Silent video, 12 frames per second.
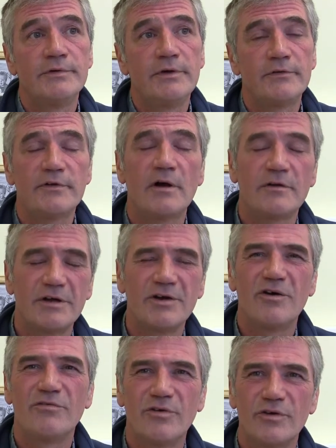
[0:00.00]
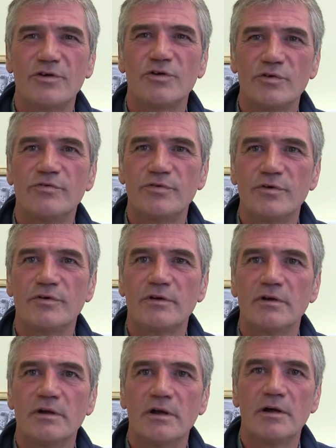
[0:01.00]
you're starting off on a good
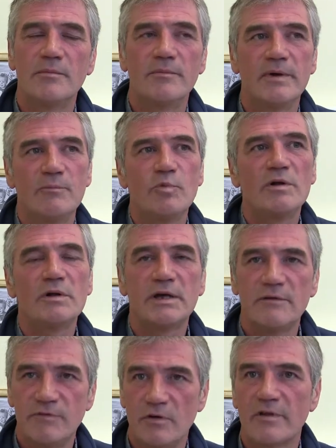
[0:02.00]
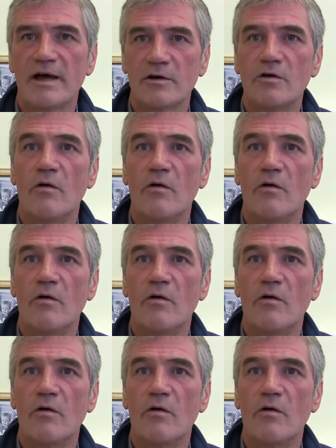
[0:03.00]
foot. It will give you that